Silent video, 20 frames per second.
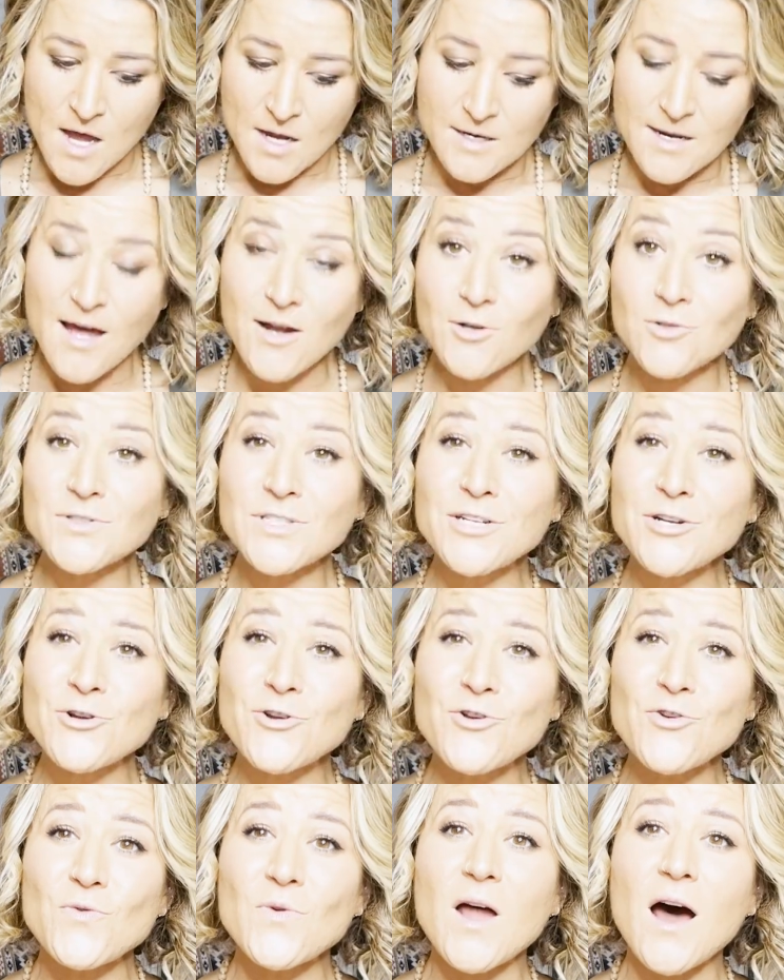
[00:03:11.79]
not only are
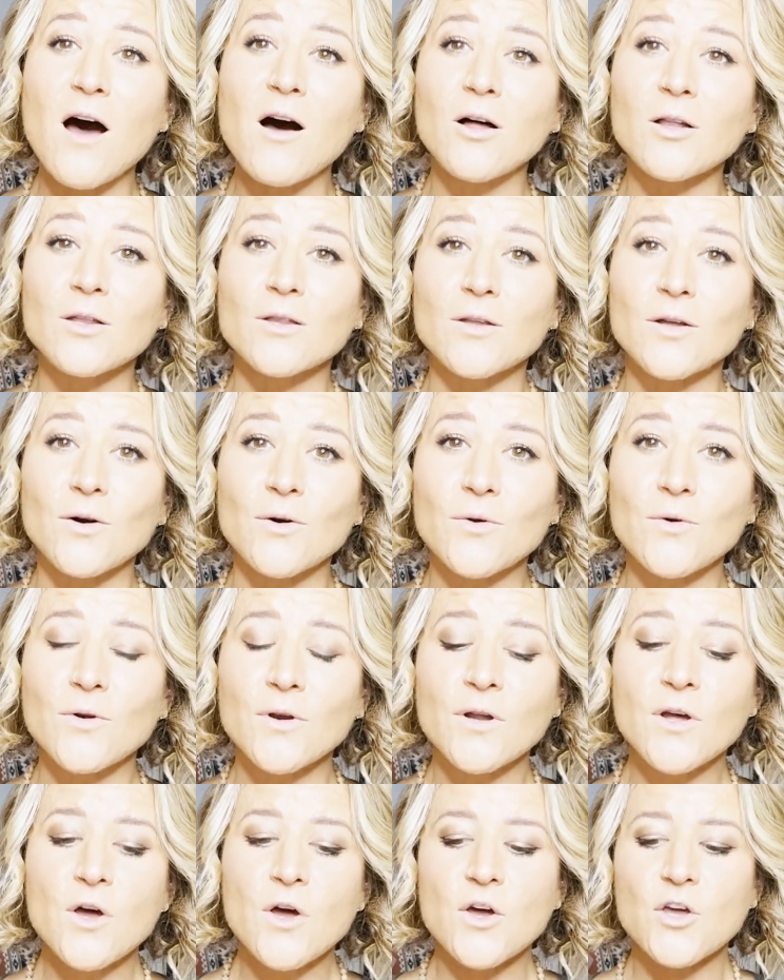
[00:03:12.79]
you not
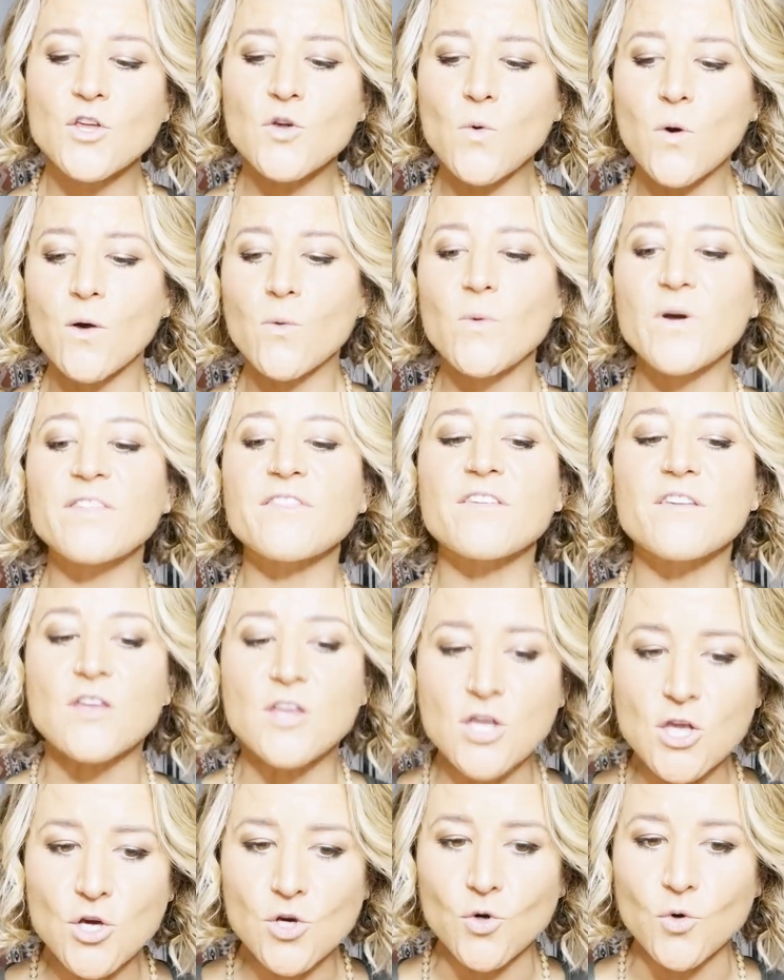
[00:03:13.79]
alone, you are with
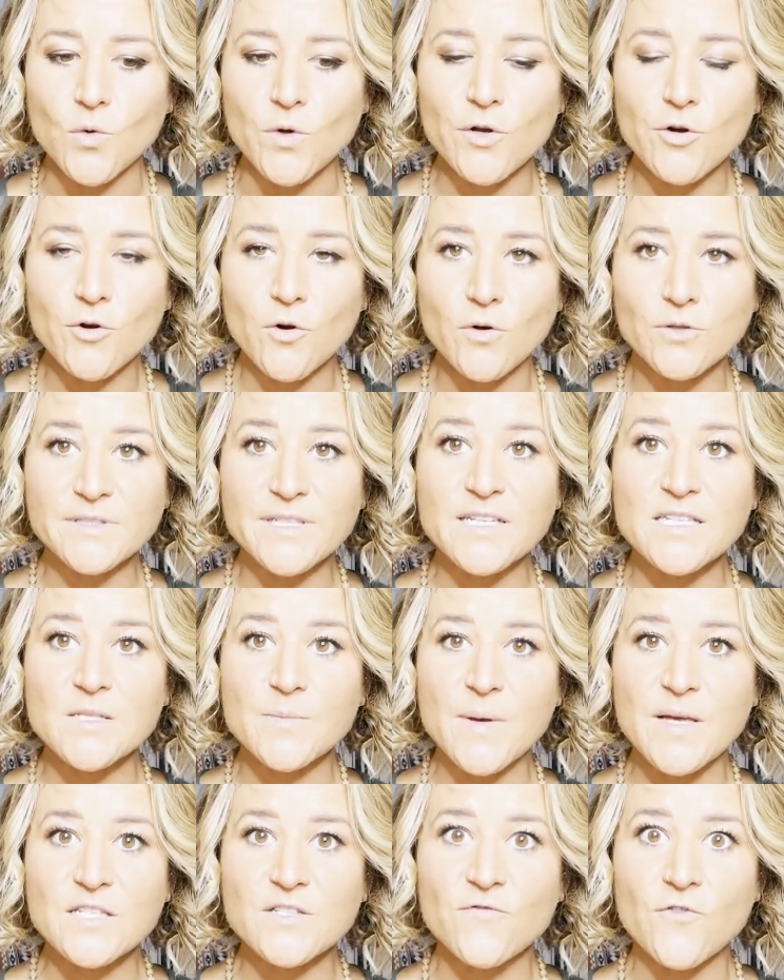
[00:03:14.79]
you, you're holding
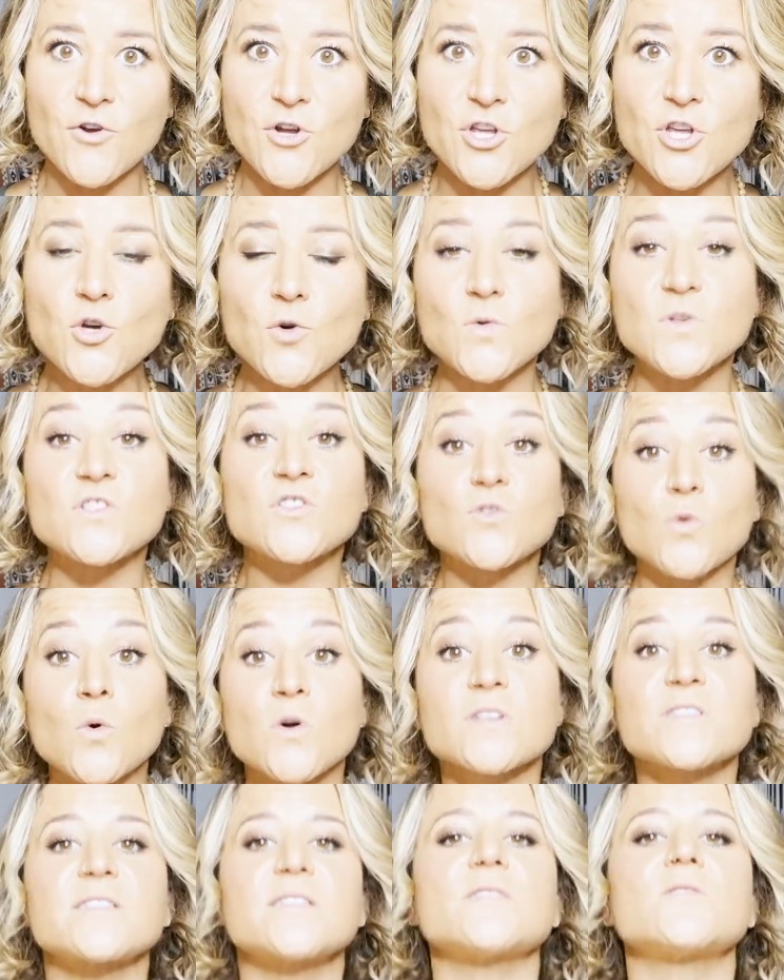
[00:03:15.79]
space for you.
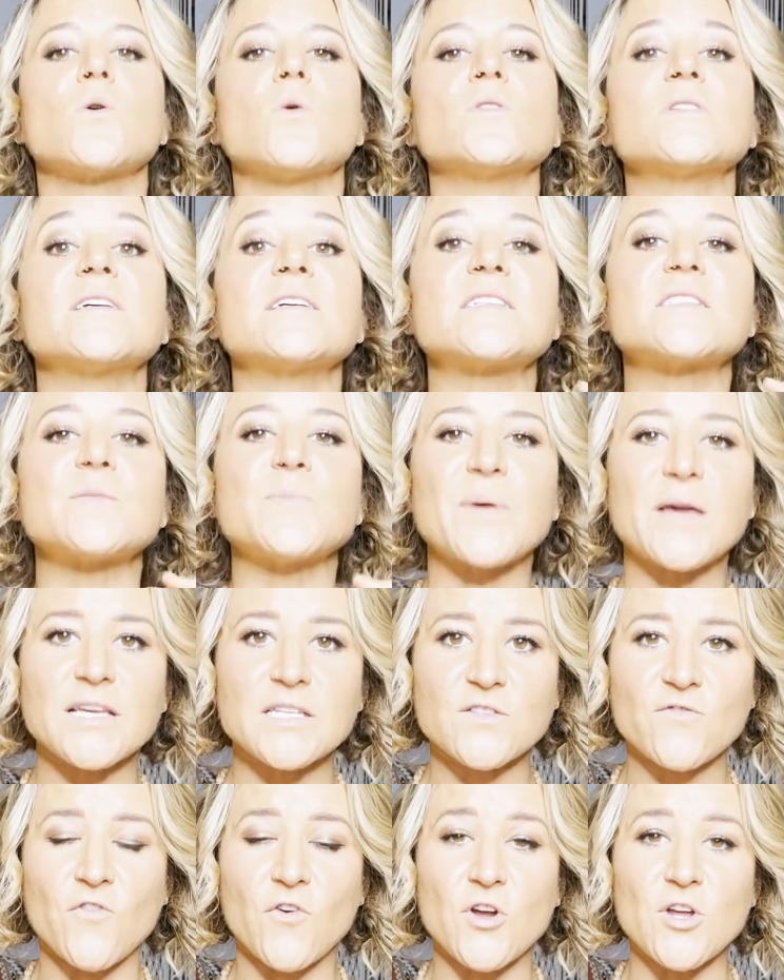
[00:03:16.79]
Source is holding
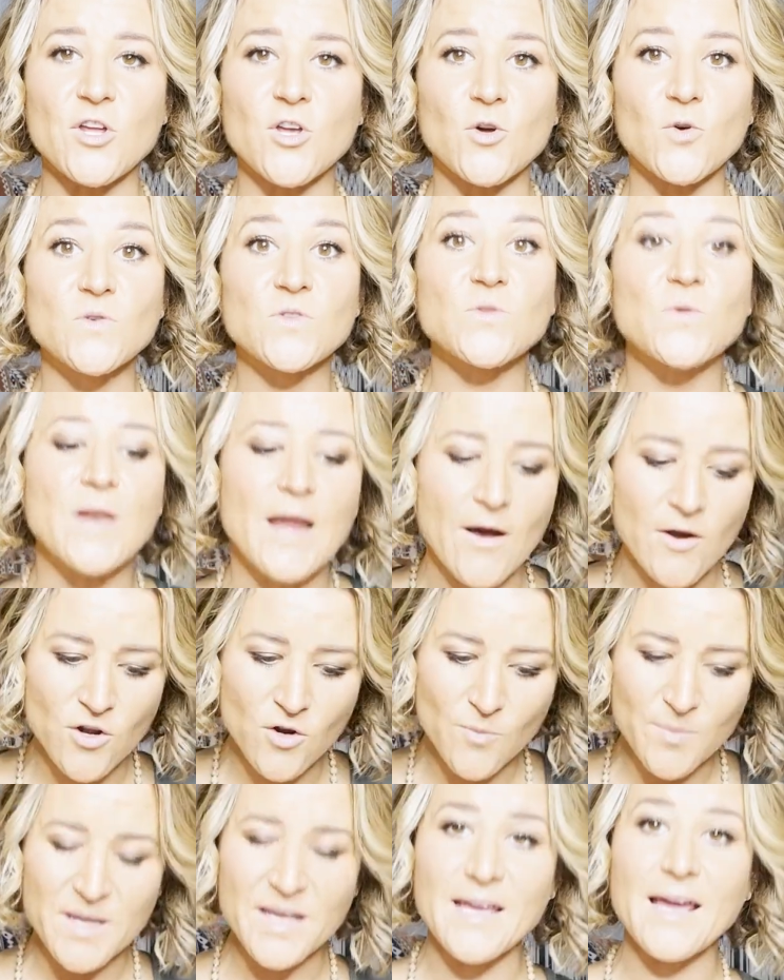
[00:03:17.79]
space for you. So now
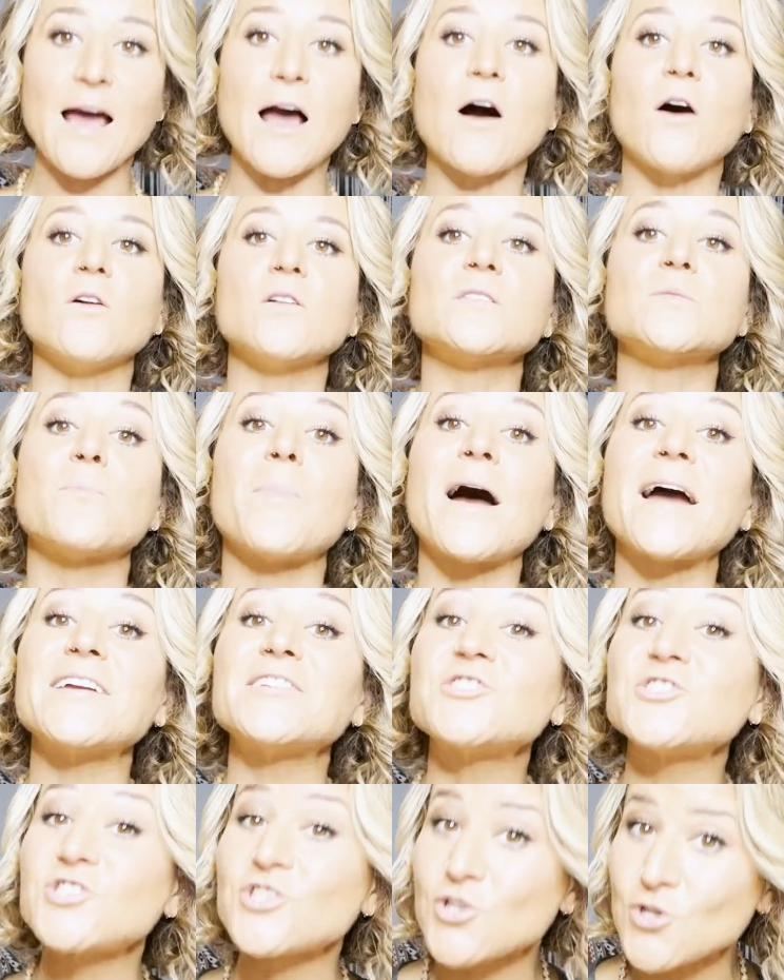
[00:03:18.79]
you're being held
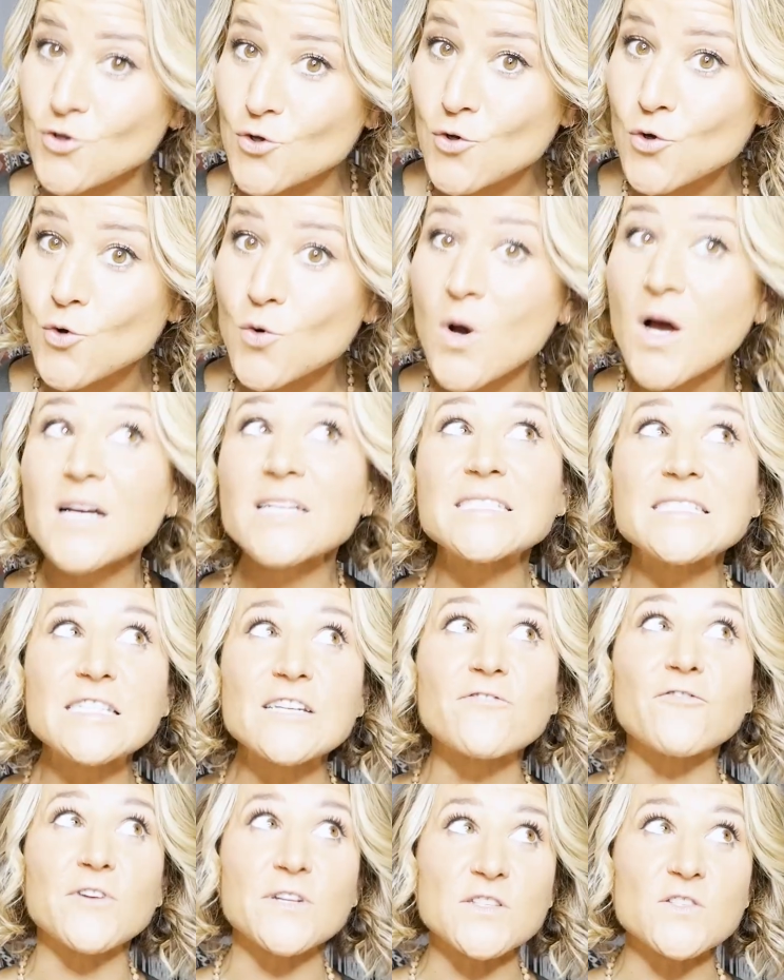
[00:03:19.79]
by two
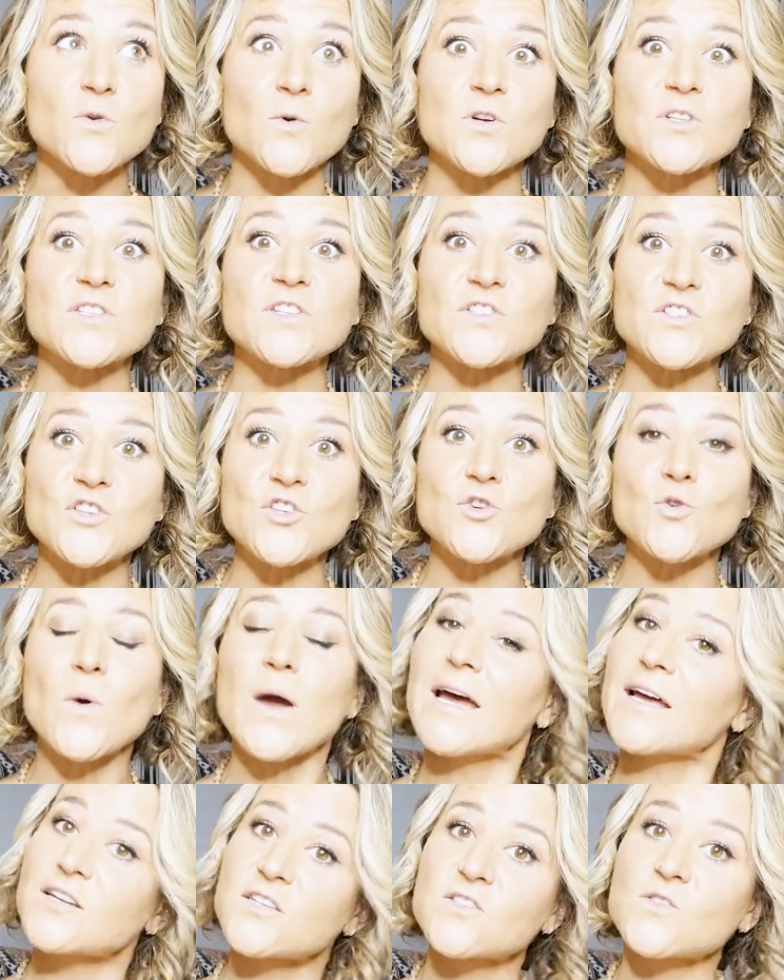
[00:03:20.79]
different sources, you
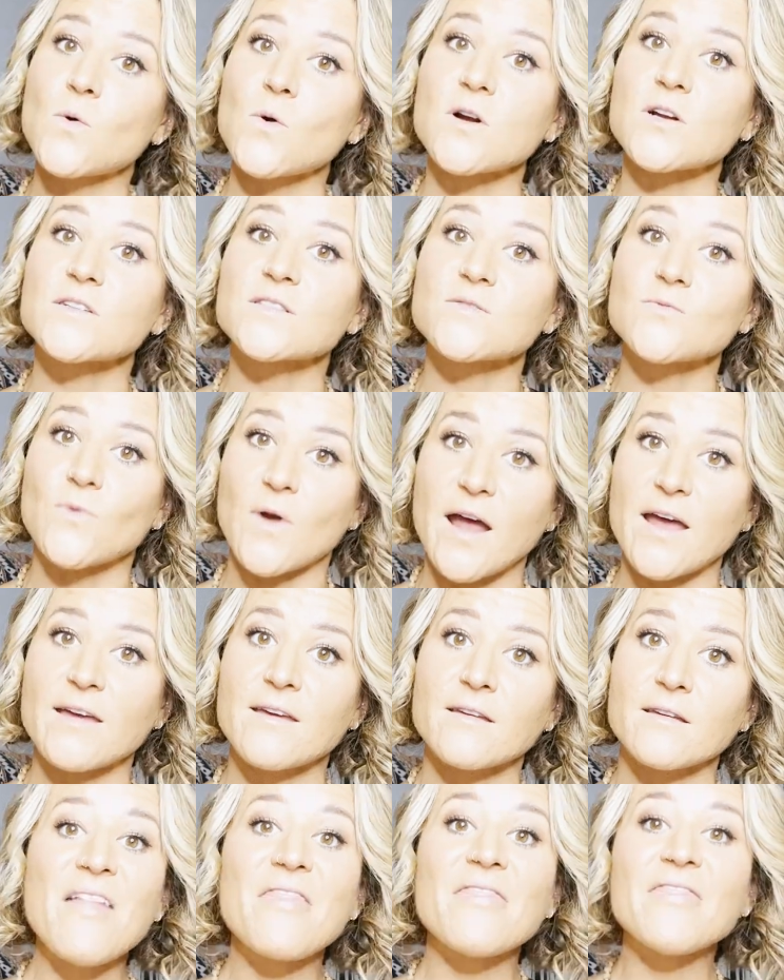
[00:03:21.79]
and source,
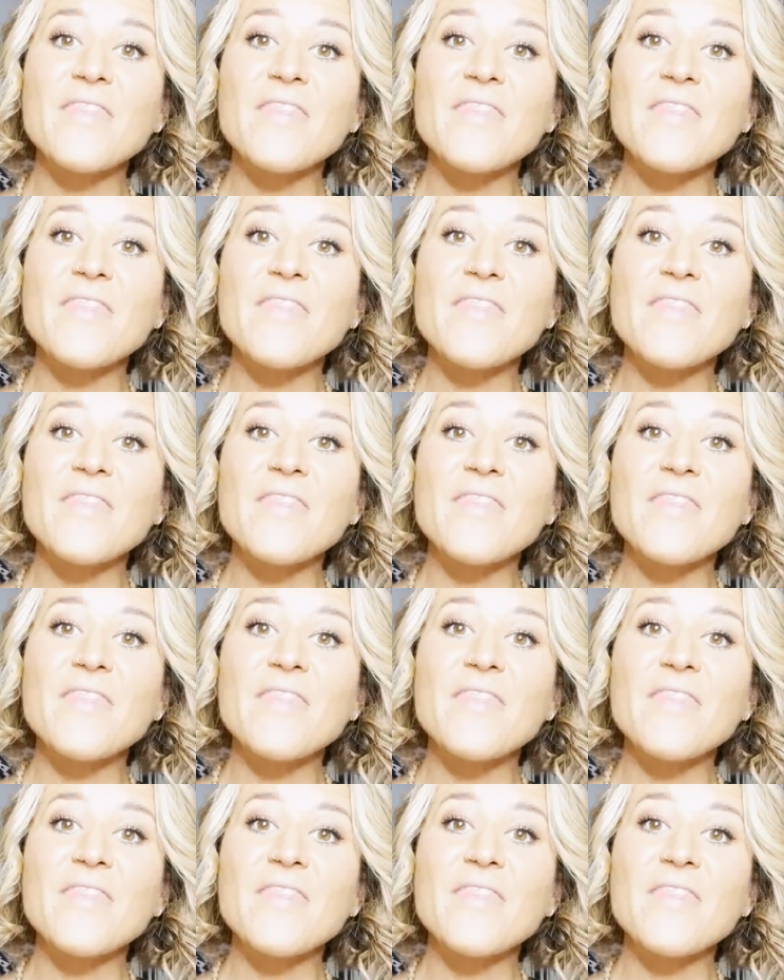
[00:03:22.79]
right?